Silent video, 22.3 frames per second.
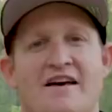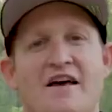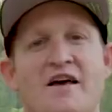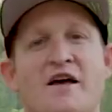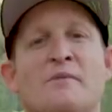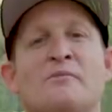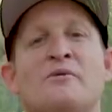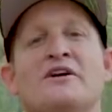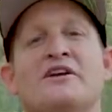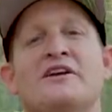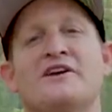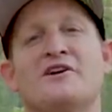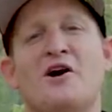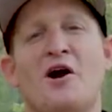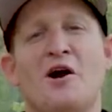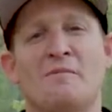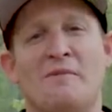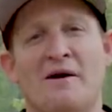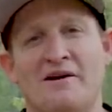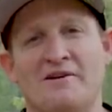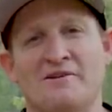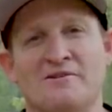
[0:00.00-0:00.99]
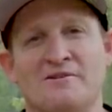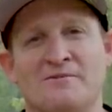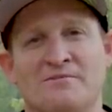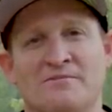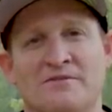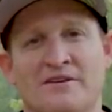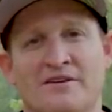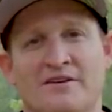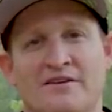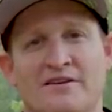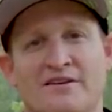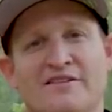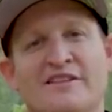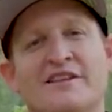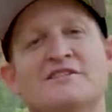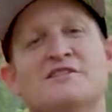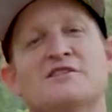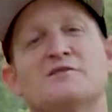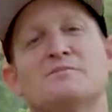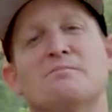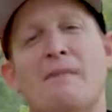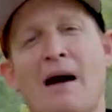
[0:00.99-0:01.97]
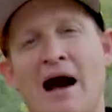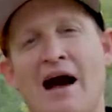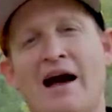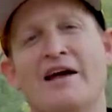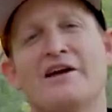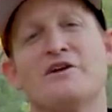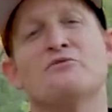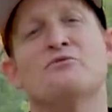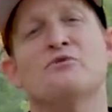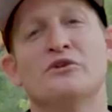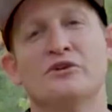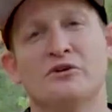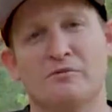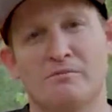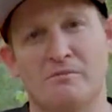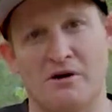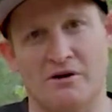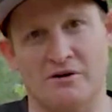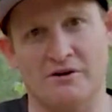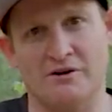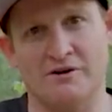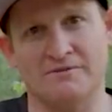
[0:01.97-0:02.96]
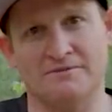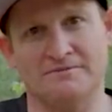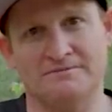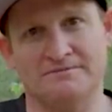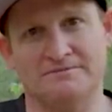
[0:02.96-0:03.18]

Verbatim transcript: Hey, I'm Ricky Carmichael, and this is my Real Moto.